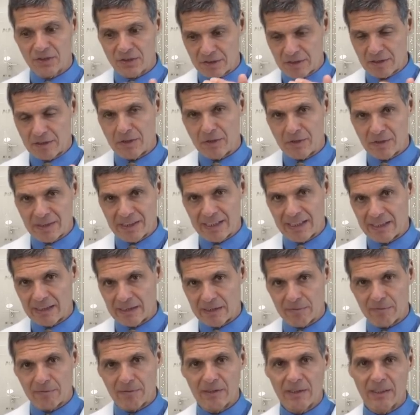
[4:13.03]
so you know you're
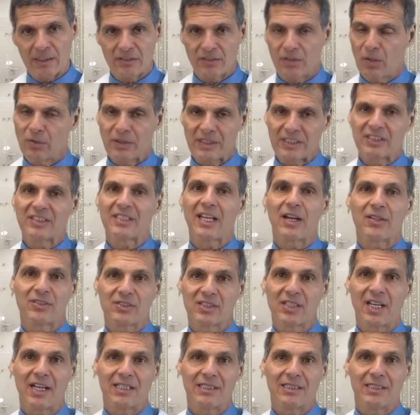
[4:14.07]
getting the only
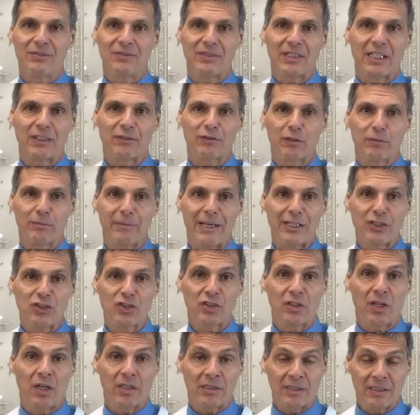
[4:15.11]
sound scientific
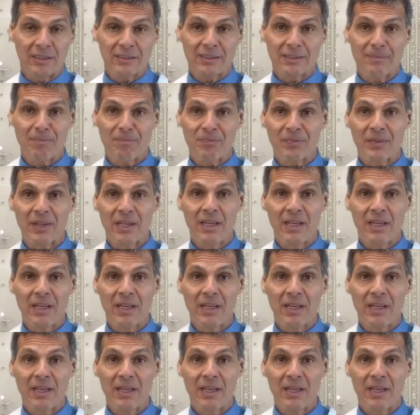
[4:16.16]
information on this.